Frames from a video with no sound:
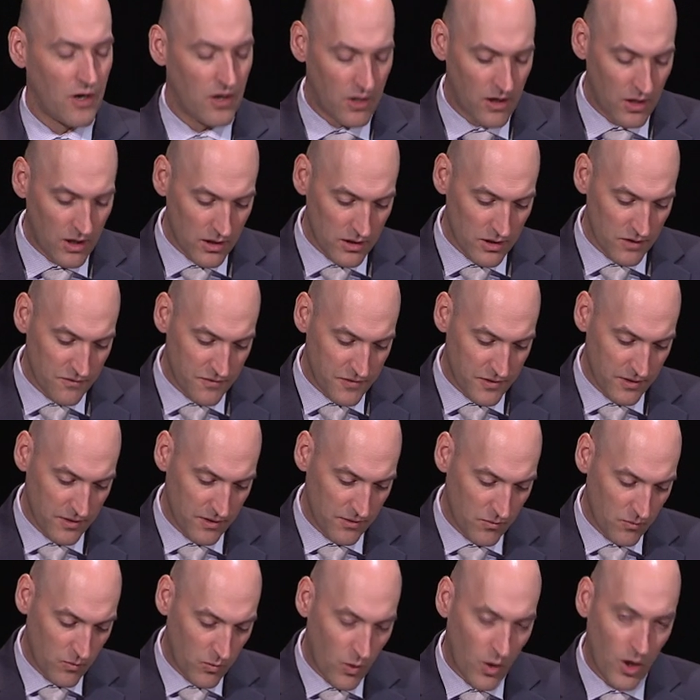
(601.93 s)
all of the
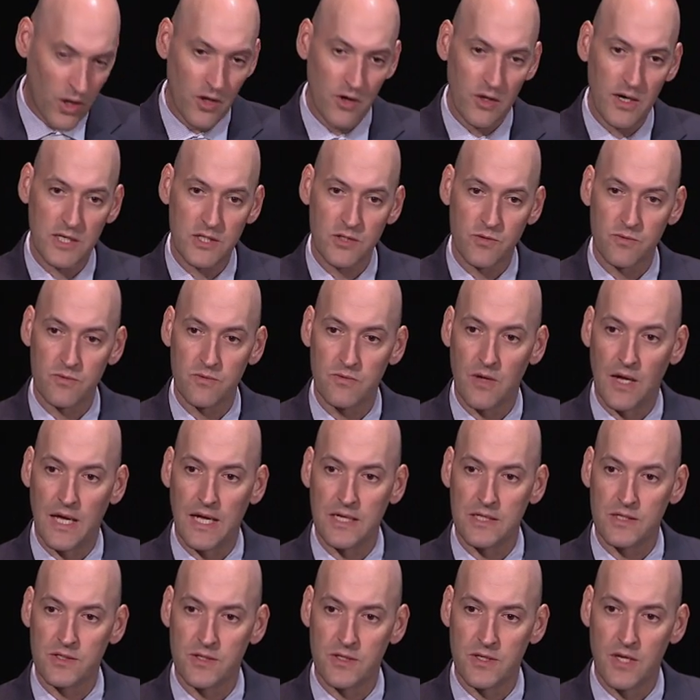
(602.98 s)
water
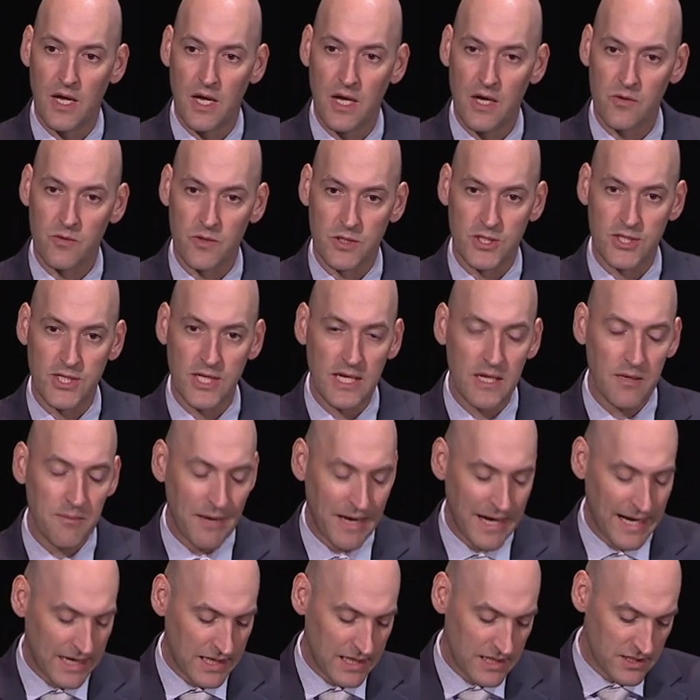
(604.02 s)
has receded
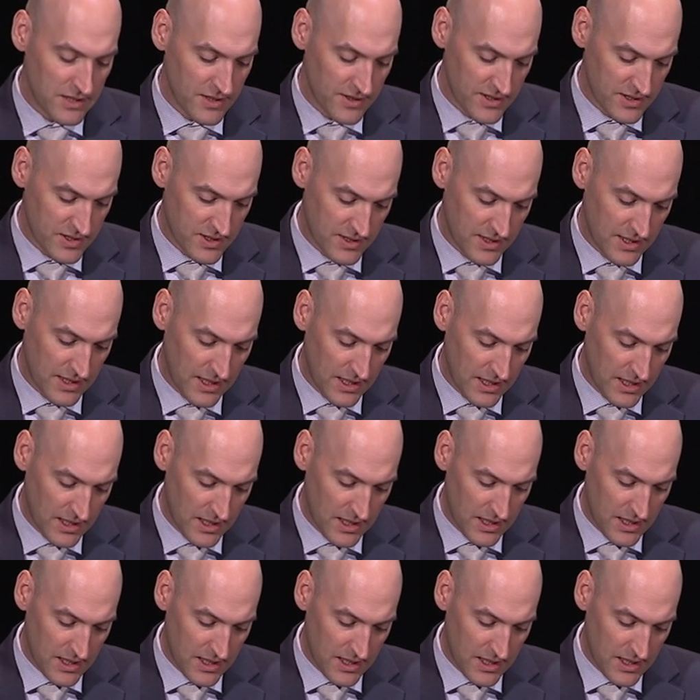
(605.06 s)
back into the sea,